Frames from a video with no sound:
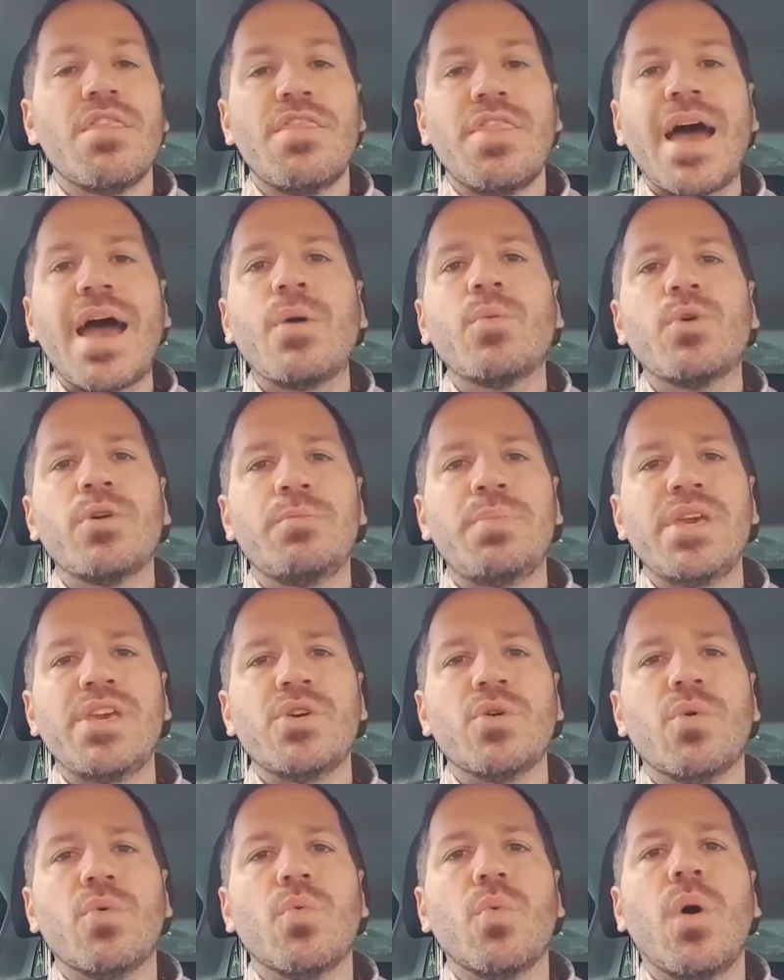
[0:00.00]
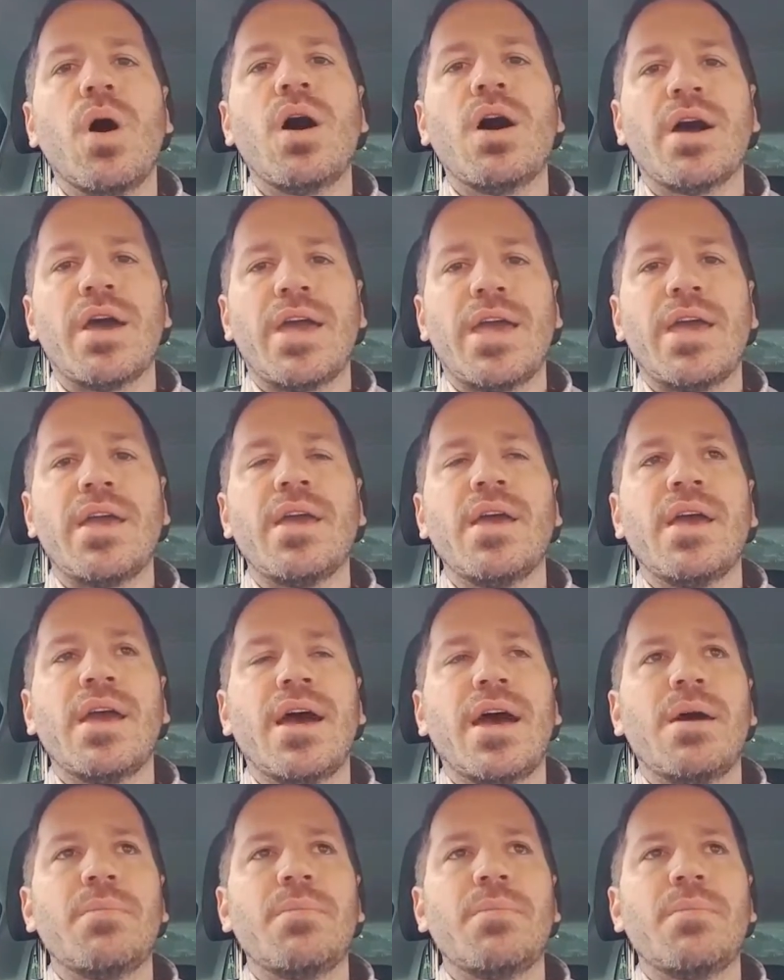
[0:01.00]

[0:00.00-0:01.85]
That would be your why,